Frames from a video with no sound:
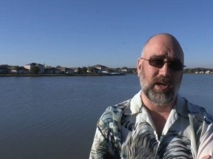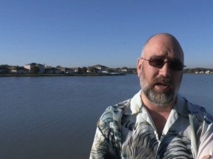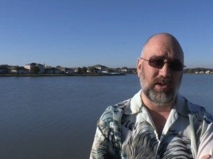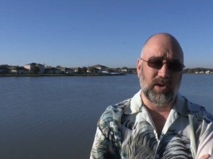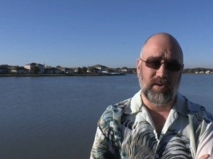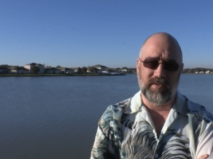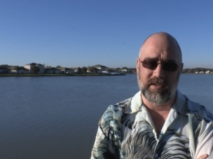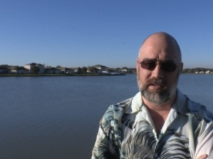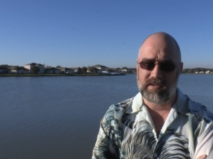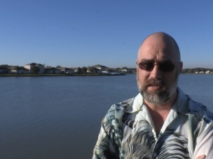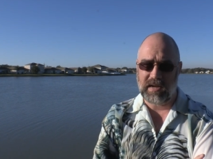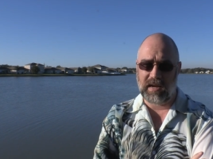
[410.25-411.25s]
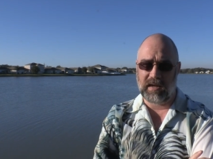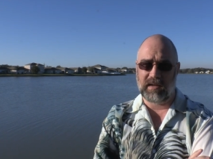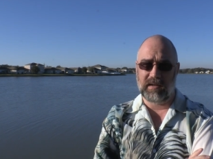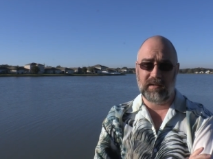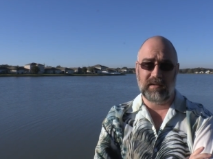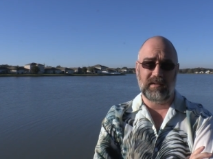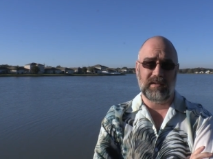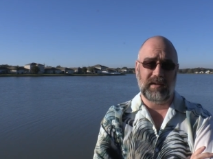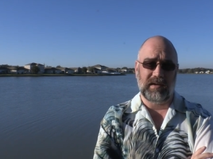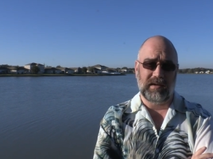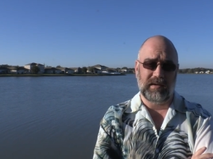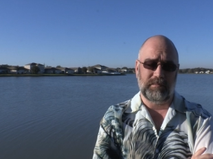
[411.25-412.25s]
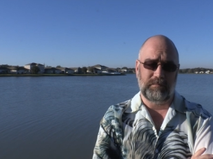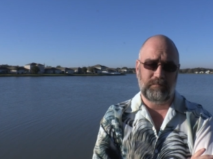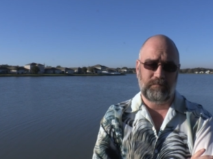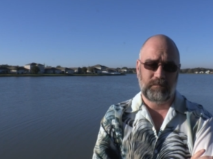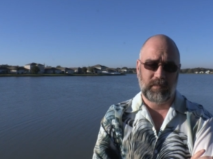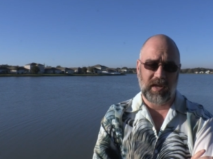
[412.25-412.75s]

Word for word: got nervous and um,